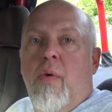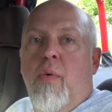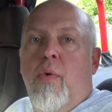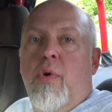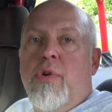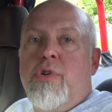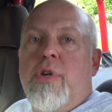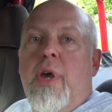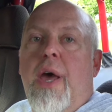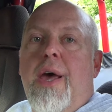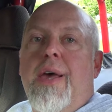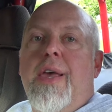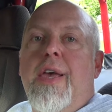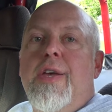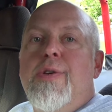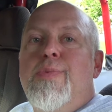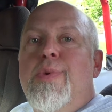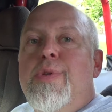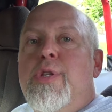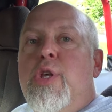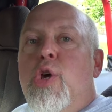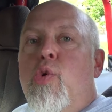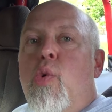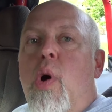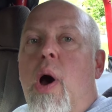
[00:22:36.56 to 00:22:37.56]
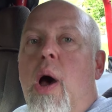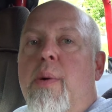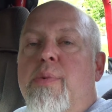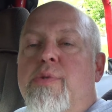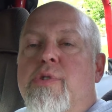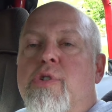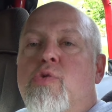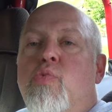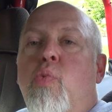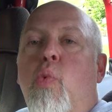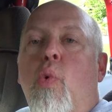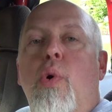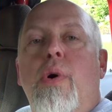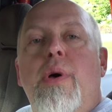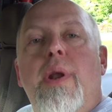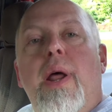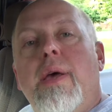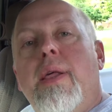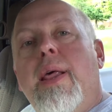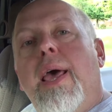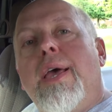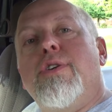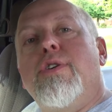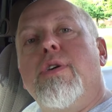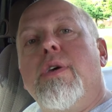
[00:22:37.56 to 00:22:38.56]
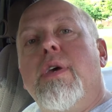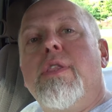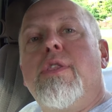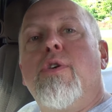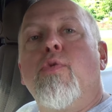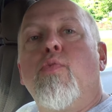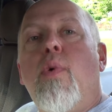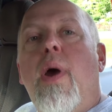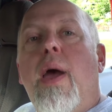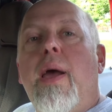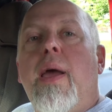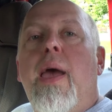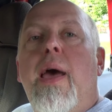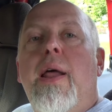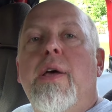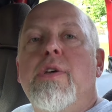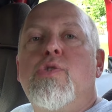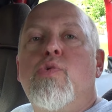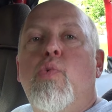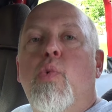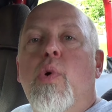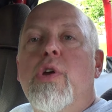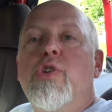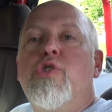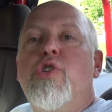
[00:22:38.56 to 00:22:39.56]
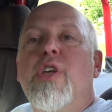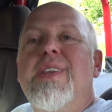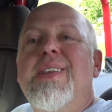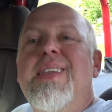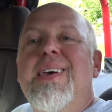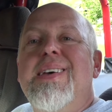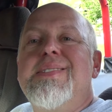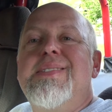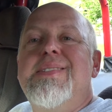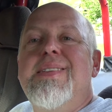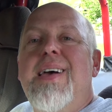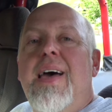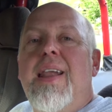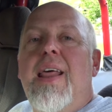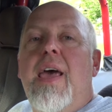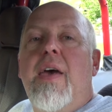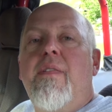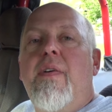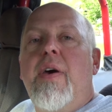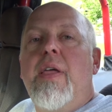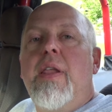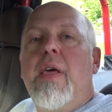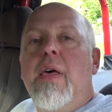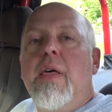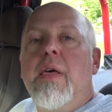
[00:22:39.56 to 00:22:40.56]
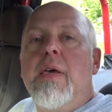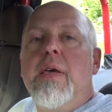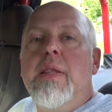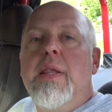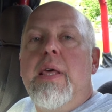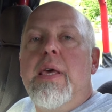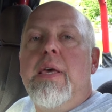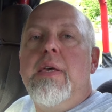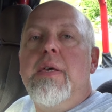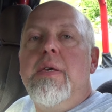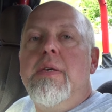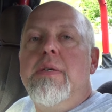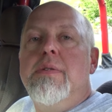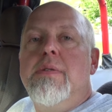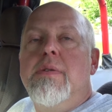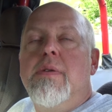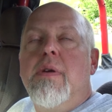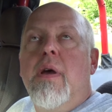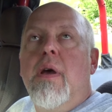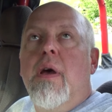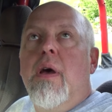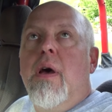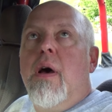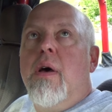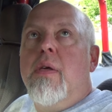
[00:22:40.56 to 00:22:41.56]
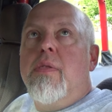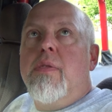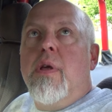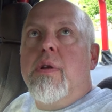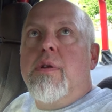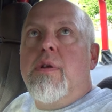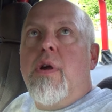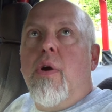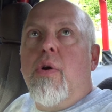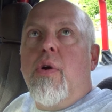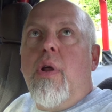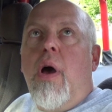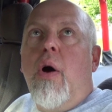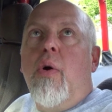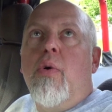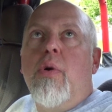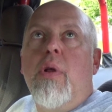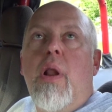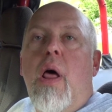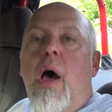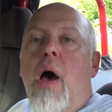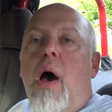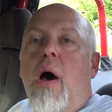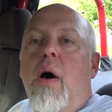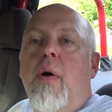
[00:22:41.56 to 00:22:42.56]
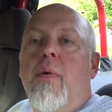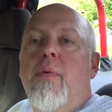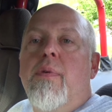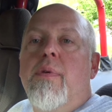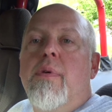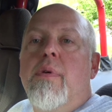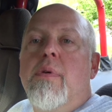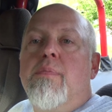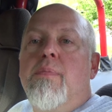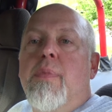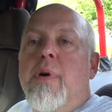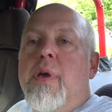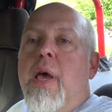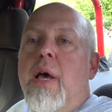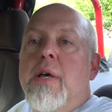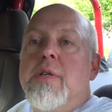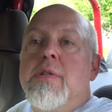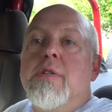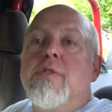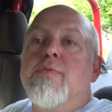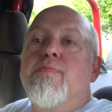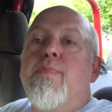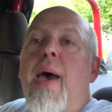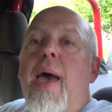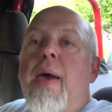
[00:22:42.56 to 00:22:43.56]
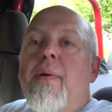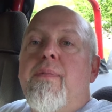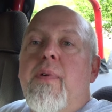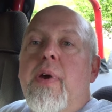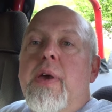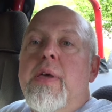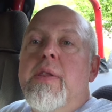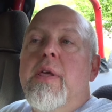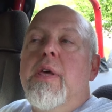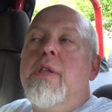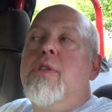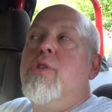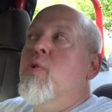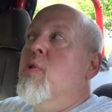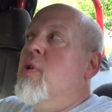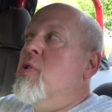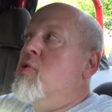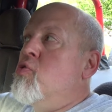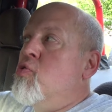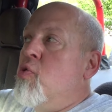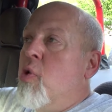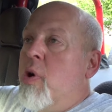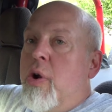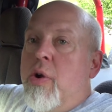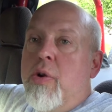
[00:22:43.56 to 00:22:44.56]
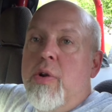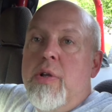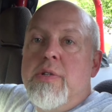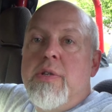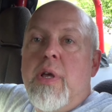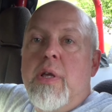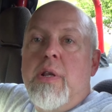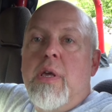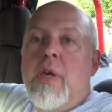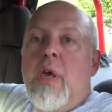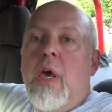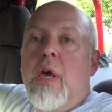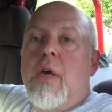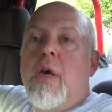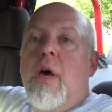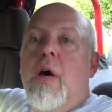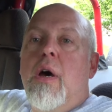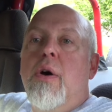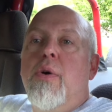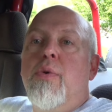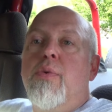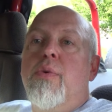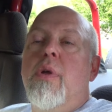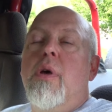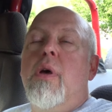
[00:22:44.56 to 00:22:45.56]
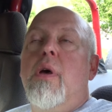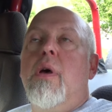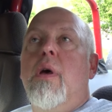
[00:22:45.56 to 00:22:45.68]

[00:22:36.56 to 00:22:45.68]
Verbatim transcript: Which kind of gives me two options. One, I could actually get the right kind of switch that does not have that LEDs to turn on and off because it's back feeding into a trigger and it's thing to kick on.